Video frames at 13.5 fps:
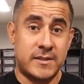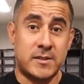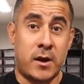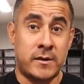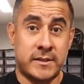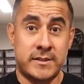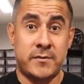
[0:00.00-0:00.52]
This
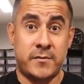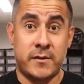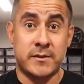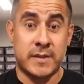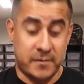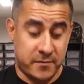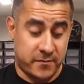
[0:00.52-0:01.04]
honestly
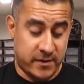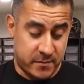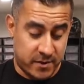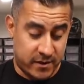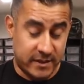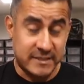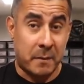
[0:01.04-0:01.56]
feels like a
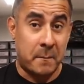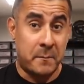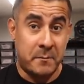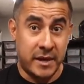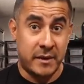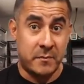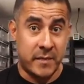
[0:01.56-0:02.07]
female. That's a
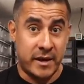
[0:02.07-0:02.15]
big